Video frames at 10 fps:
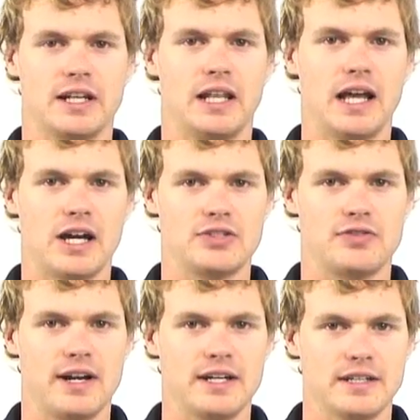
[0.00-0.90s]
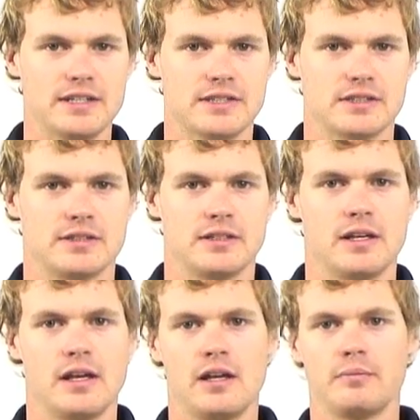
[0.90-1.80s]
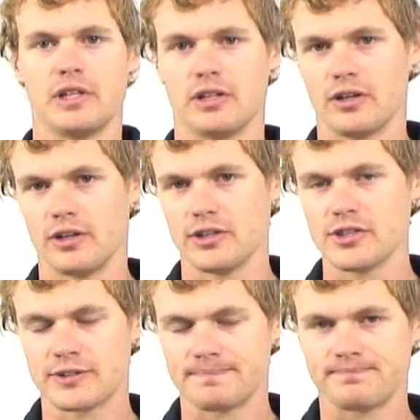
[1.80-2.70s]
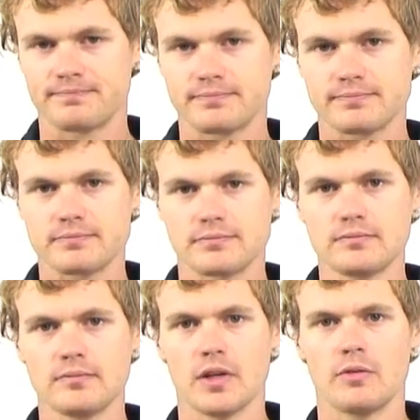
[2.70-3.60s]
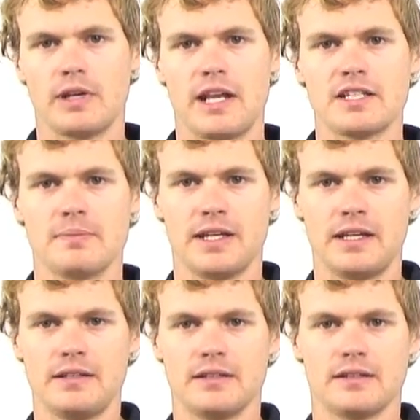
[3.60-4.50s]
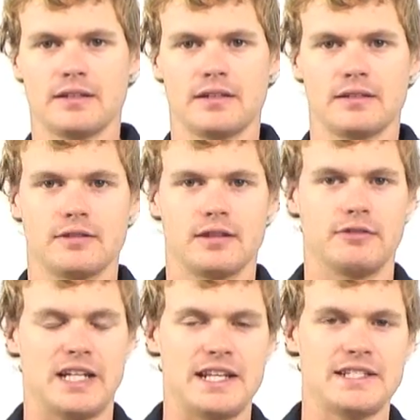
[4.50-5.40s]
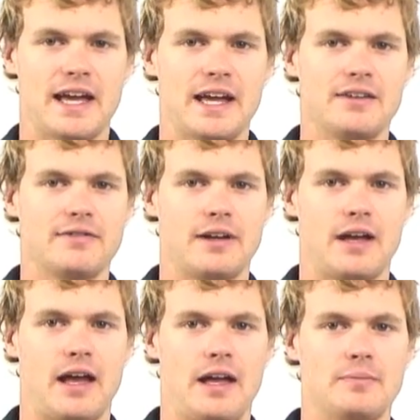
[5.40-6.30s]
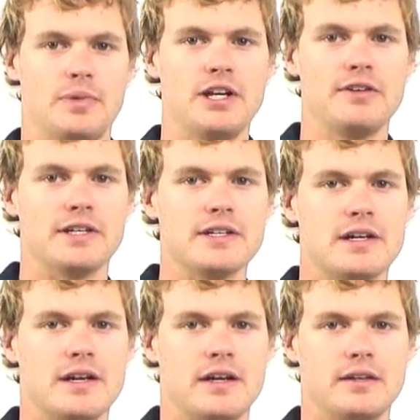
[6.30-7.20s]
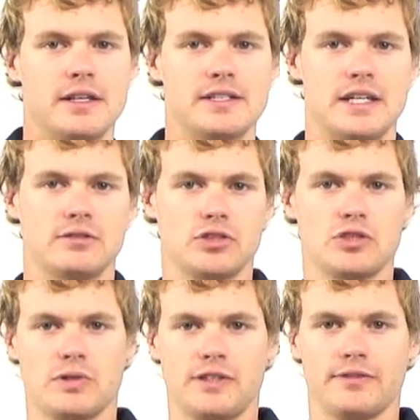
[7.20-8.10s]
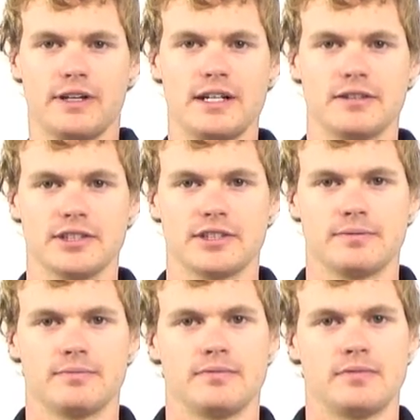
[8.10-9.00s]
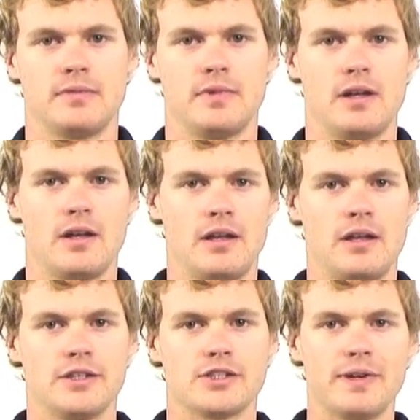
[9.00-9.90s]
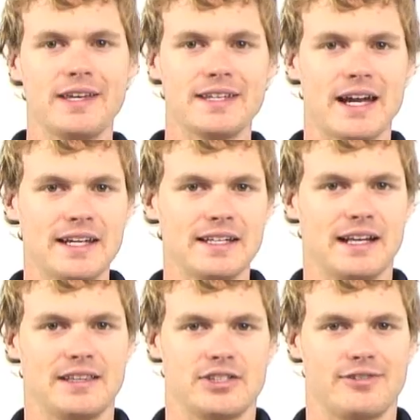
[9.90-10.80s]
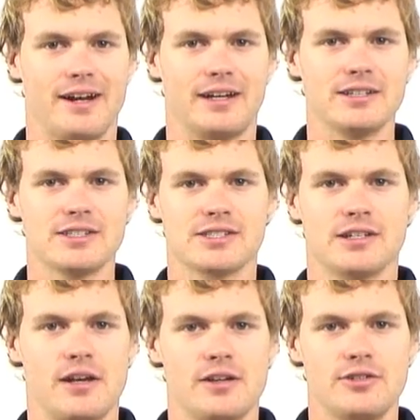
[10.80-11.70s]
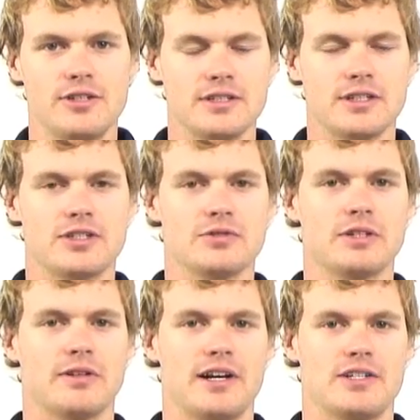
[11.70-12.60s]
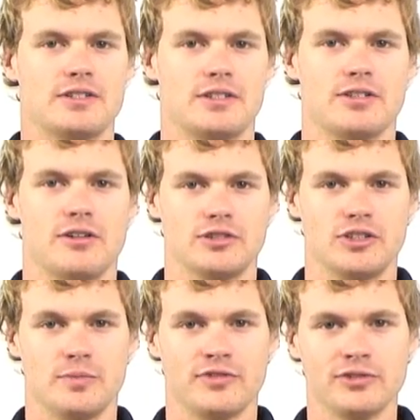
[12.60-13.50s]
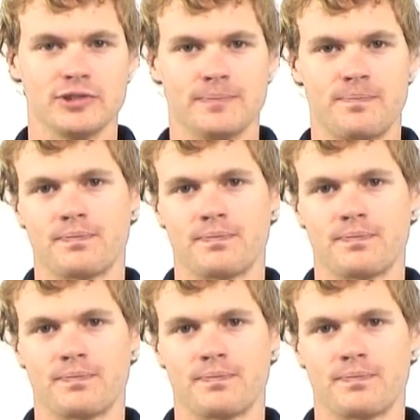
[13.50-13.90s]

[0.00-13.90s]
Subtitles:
a large radius because we need to have a period that is equal to 24 hours. So we can calculate this radius using the two equations I told you before.